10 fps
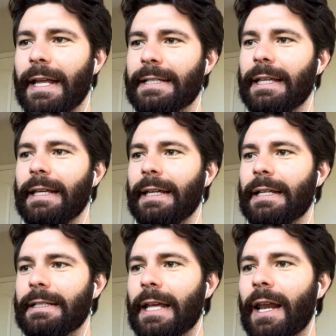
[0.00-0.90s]
easily
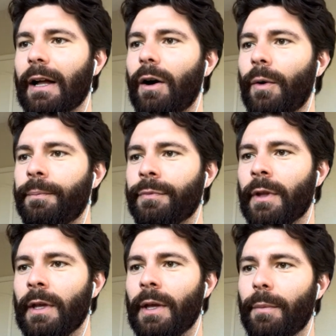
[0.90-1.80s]
against Senegal,
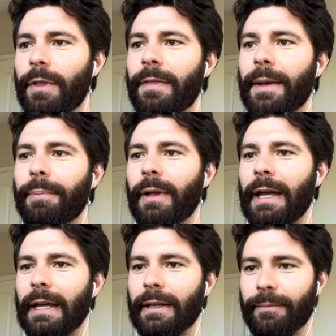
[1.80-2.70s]
but then they
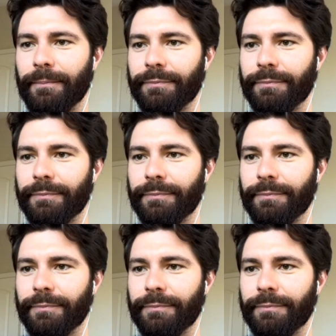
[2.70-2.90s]
played.